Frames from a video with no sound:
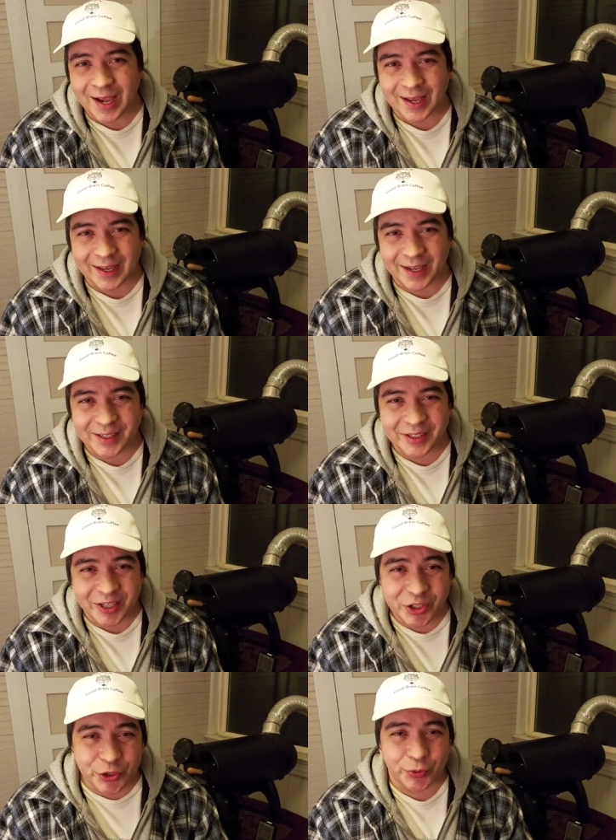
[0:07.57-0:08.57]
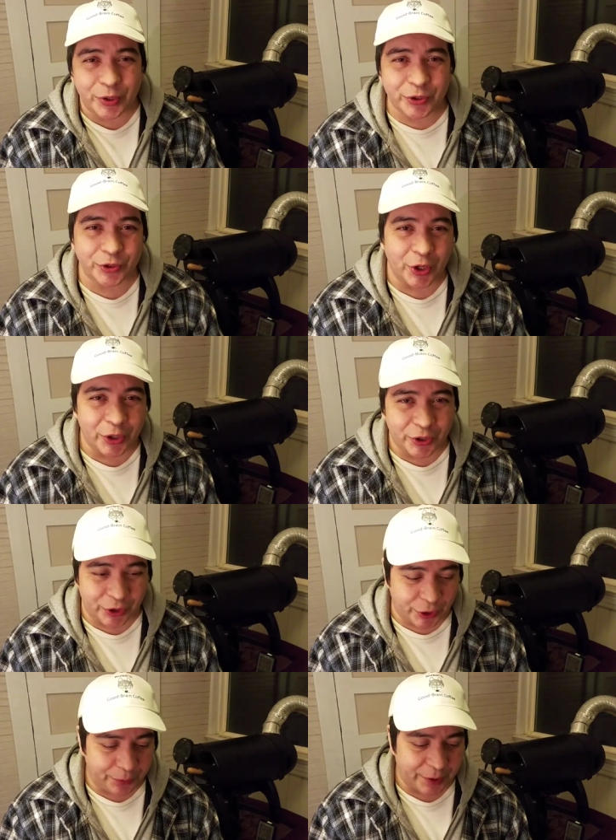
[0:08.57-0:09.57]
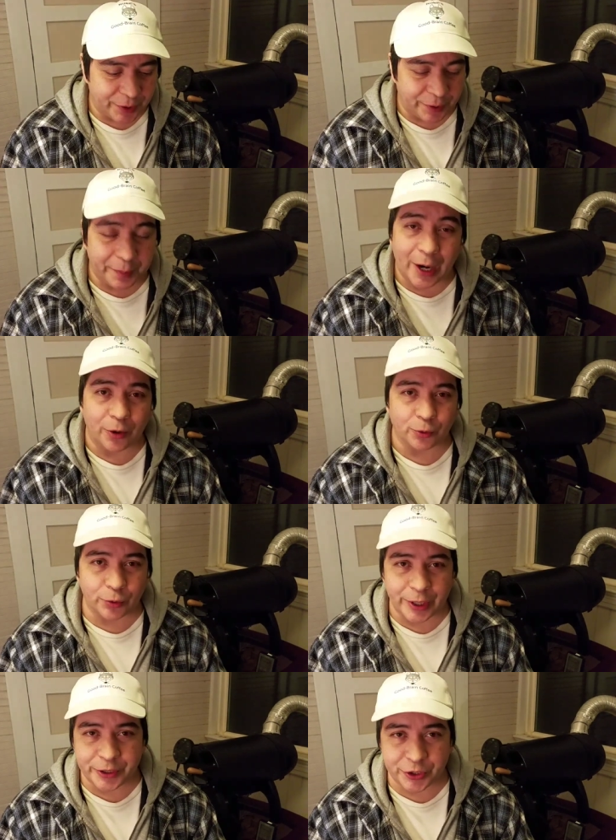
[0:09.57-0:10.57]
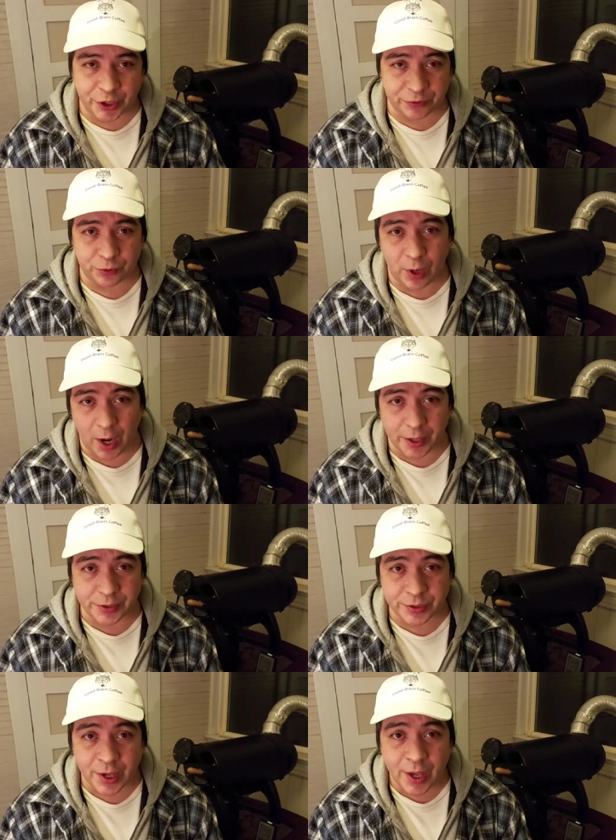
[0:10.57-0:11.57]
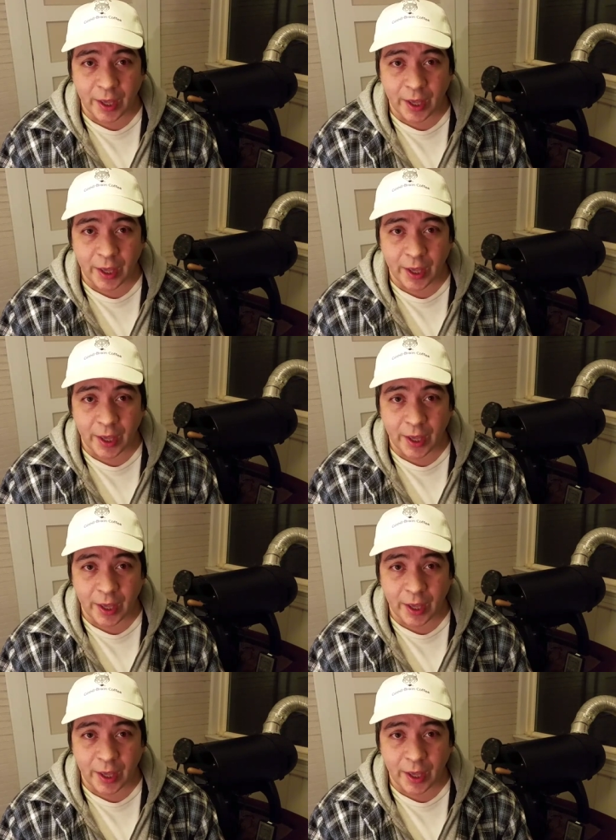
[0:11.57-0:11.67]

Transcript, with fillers: And I just want to talk a little bit about rate of rise